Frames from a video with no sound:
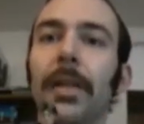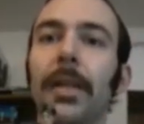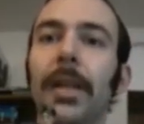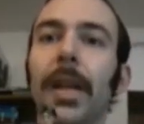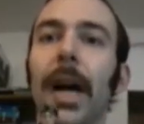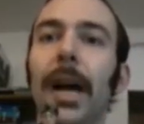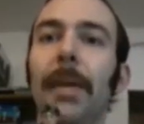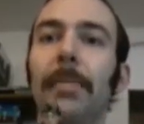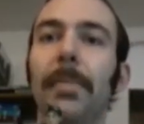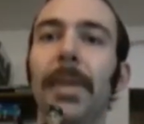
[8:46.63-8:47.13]

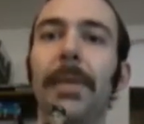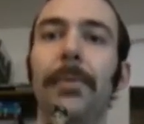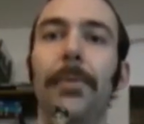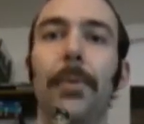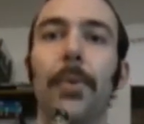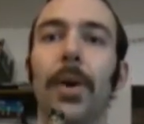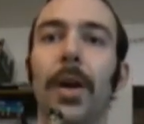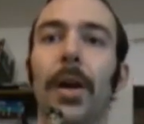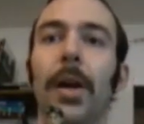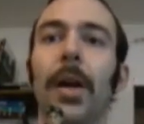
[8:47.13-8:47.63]
got me
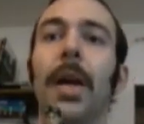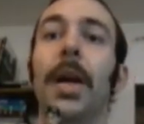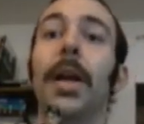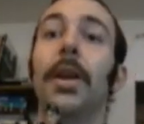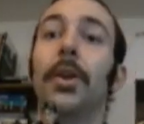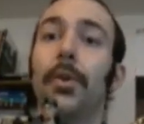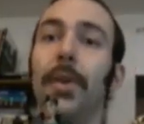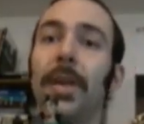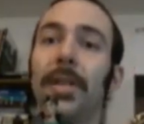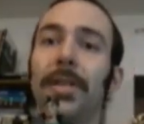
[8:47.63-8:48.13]
for
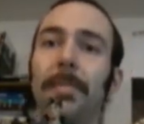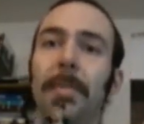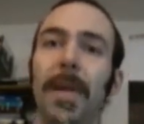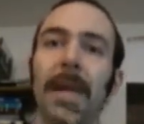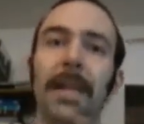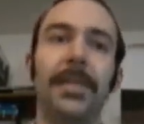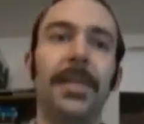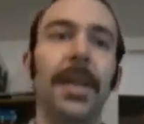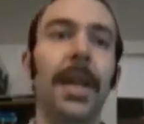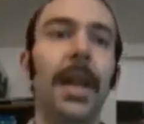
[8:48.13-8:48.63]

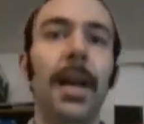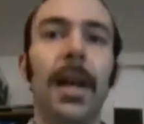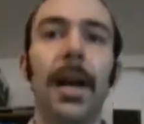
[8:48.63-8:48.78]
Christmas.